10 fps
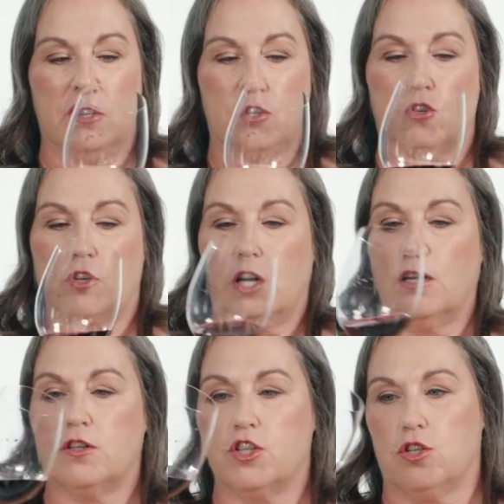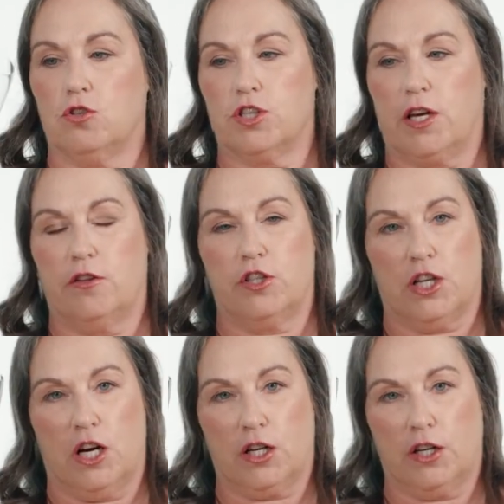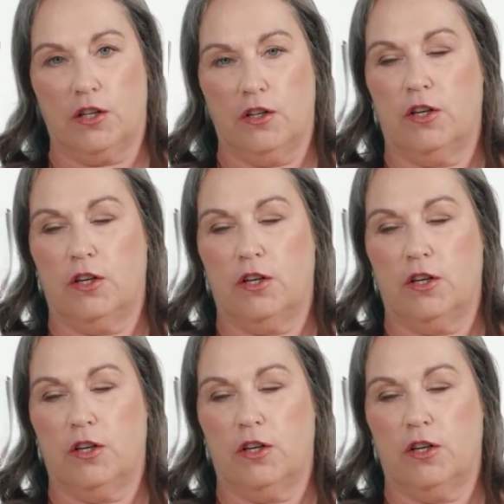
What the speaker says: so the colour is altogether darker,